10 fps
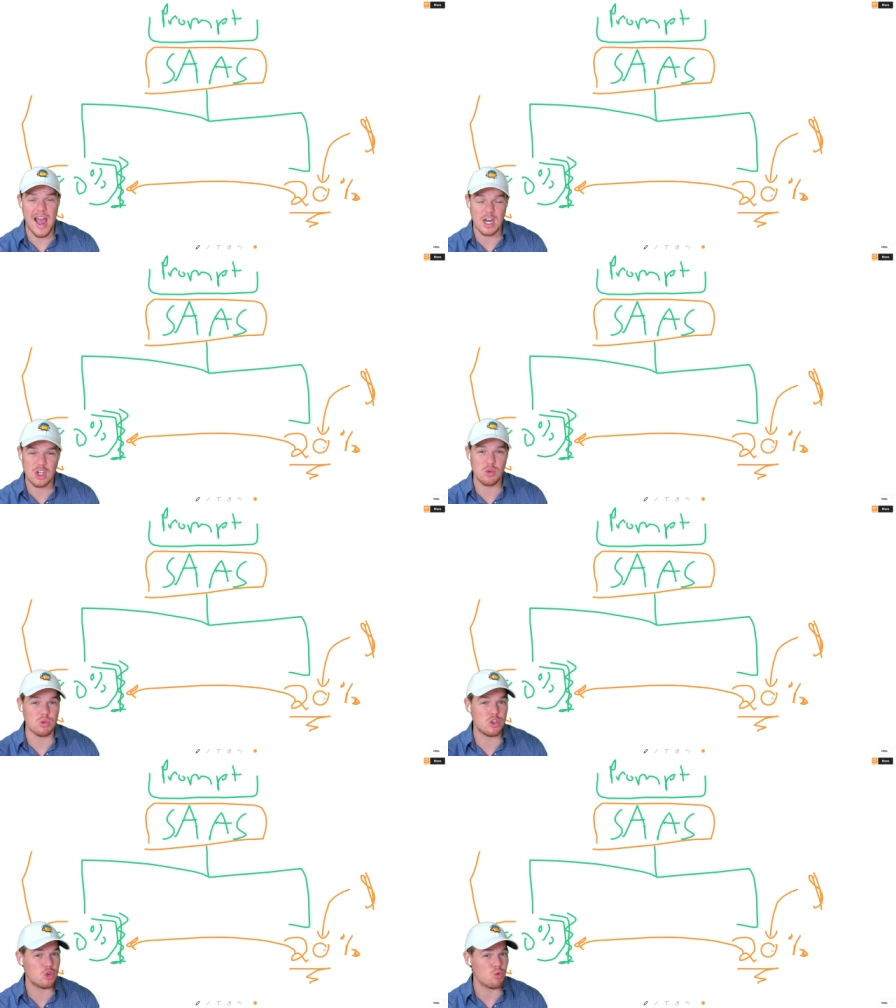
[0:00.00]
actual
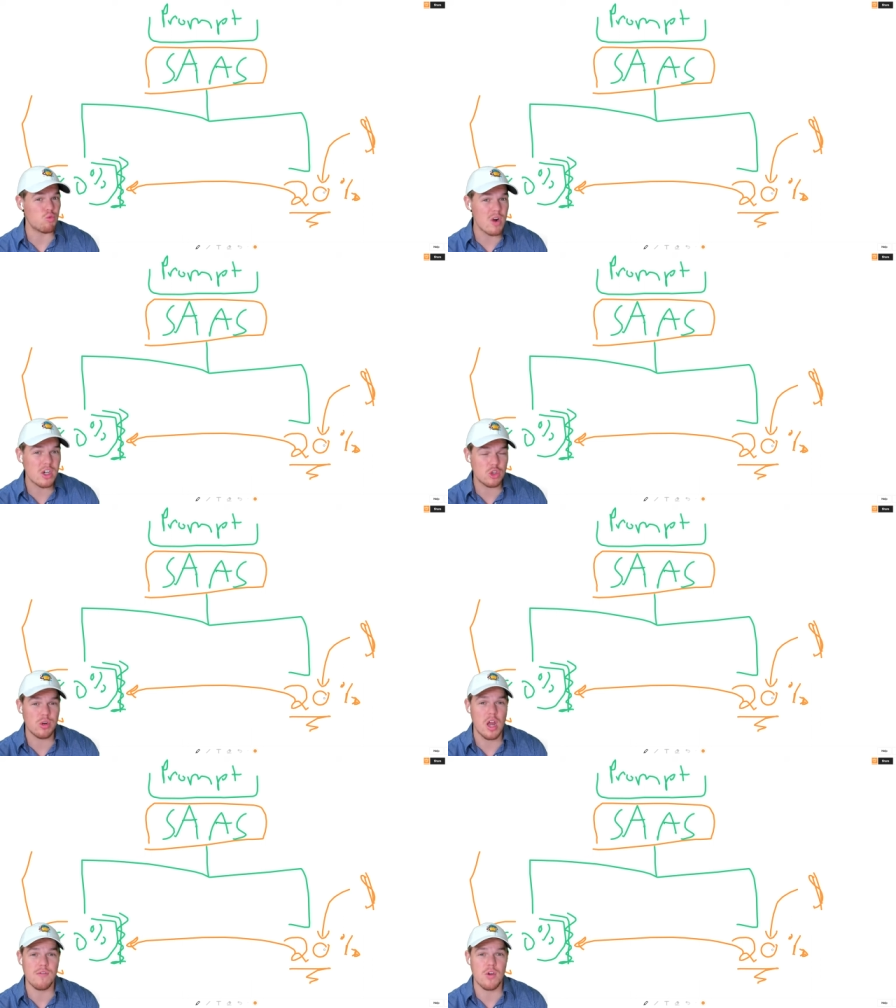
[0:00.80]

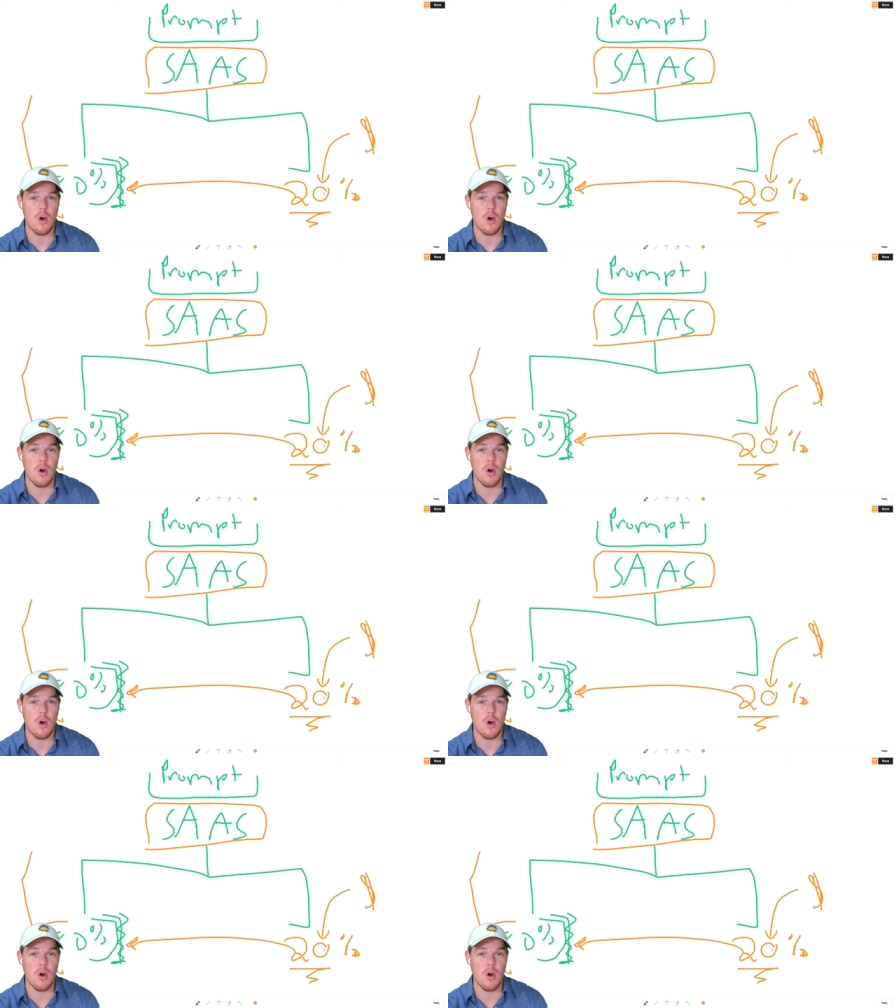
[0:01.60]
structuring of your